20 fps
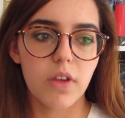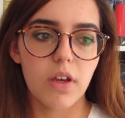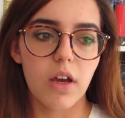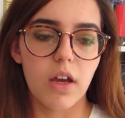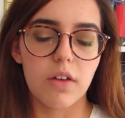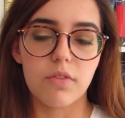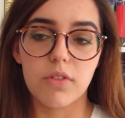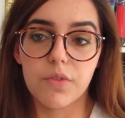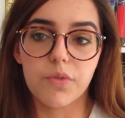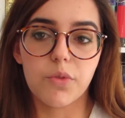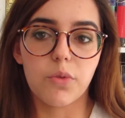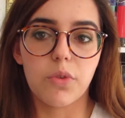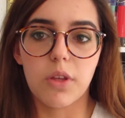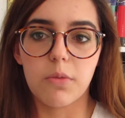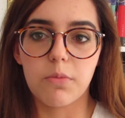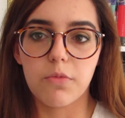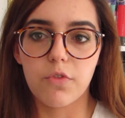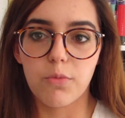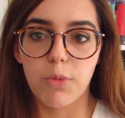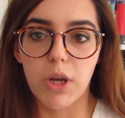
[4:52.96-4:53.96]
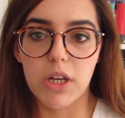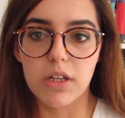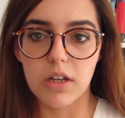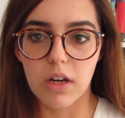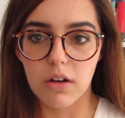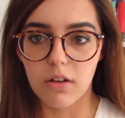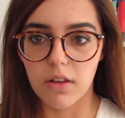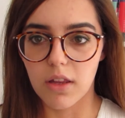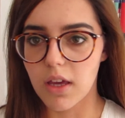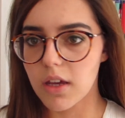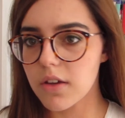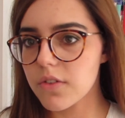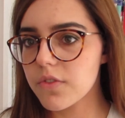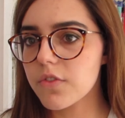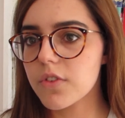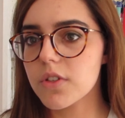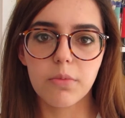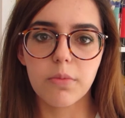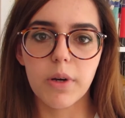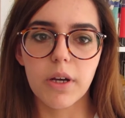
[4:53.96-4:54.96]
I've lived with them for my entire
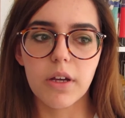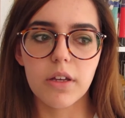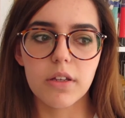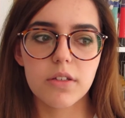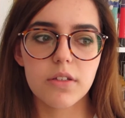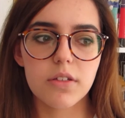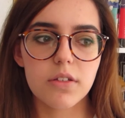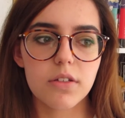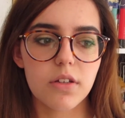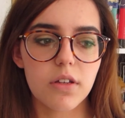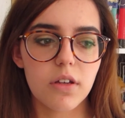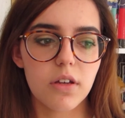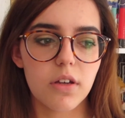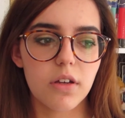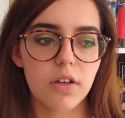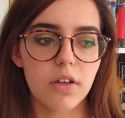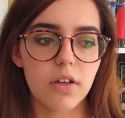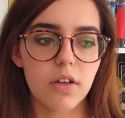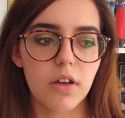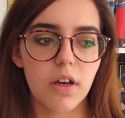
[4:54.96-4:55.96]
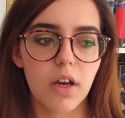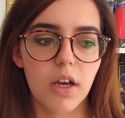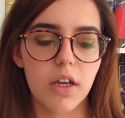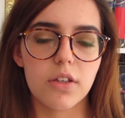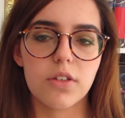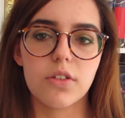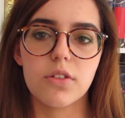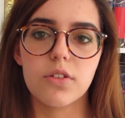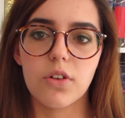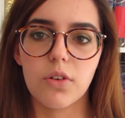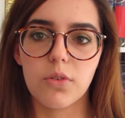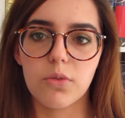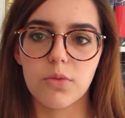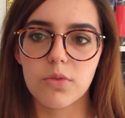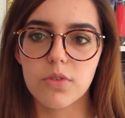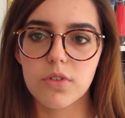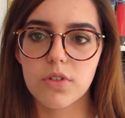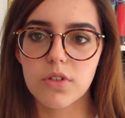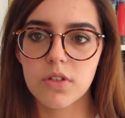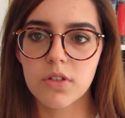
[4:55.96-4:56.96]
life, but I
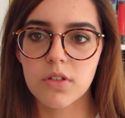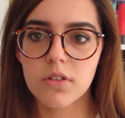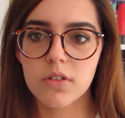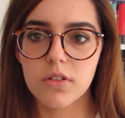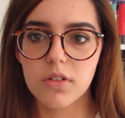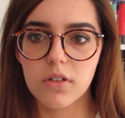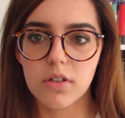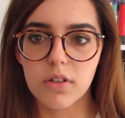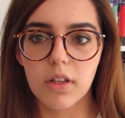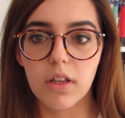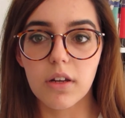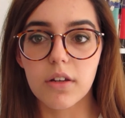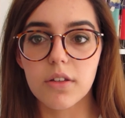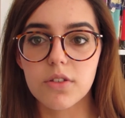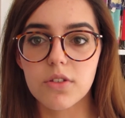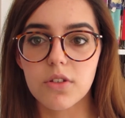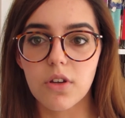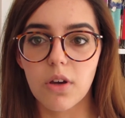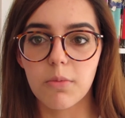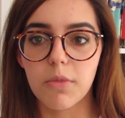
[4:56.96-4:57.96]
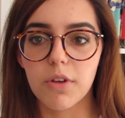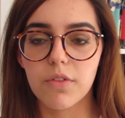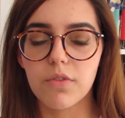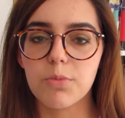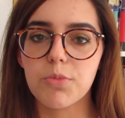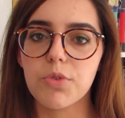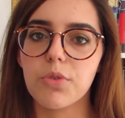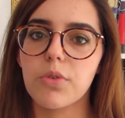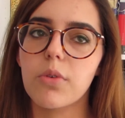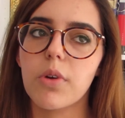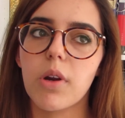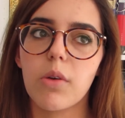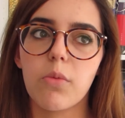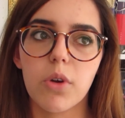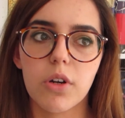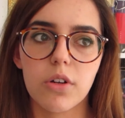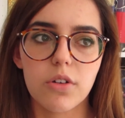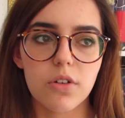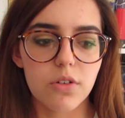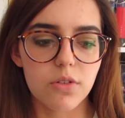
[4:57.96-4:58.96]
don't let it stop me from doing what I
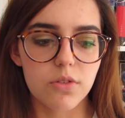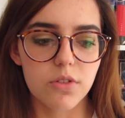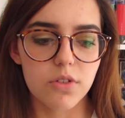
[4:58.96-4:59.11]
want to do.